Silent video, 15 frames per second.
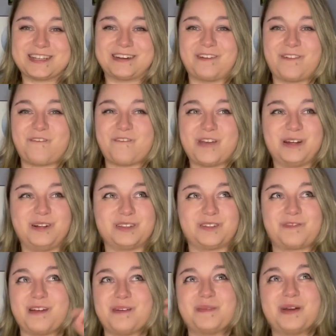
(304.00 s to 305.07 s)
are filled
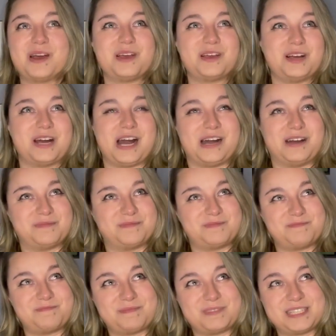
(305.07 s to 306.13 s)
from
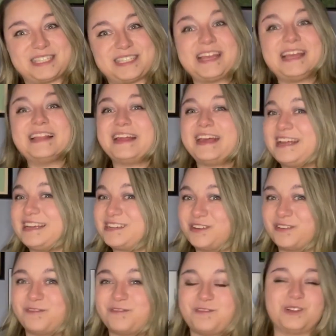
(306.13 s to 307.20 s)
ceiling to
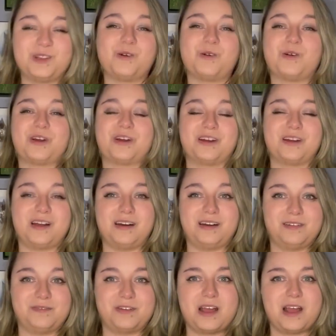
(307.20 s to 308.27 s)
floor
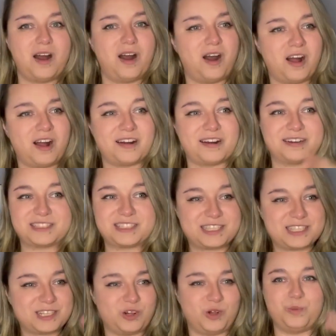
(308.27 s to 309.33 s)
of art,
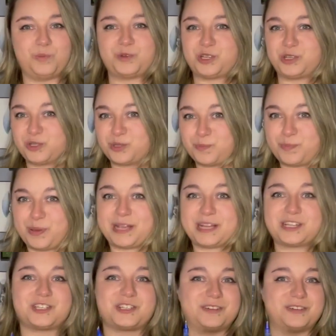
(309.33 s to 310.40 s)
sculptures,
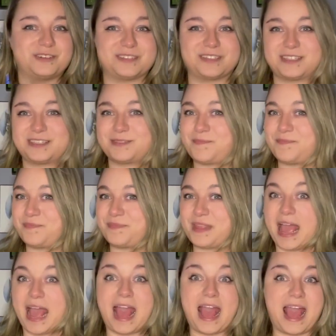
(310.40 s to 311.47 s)
pictures,
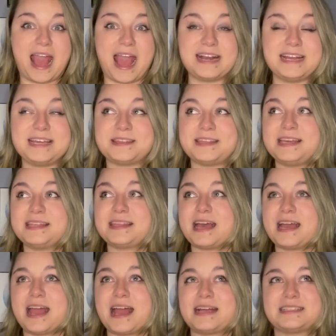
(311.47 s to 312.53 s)
anything that
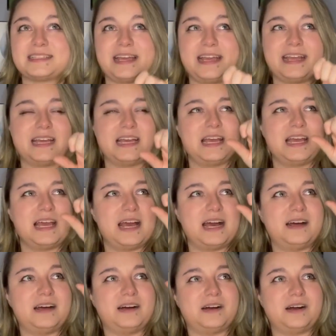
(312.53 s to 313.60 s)
has like
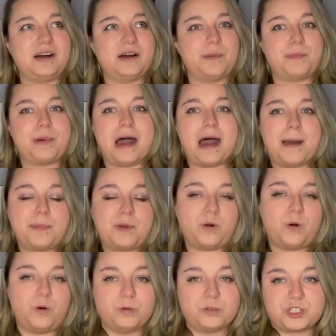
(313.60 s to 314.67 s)
a pop
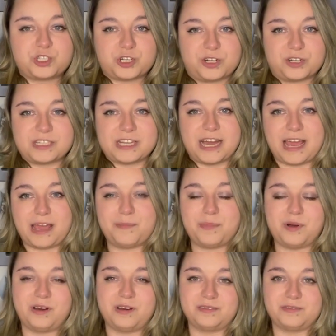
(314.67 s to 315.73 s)
culture type
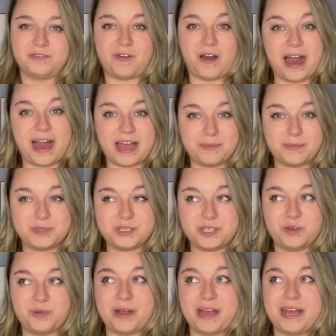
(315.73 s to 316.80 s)
of vibe
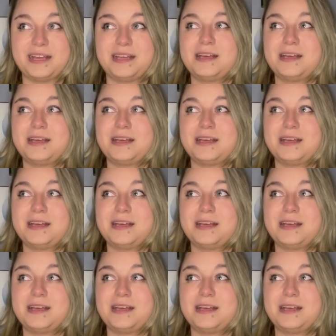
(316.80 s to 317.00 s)
to it.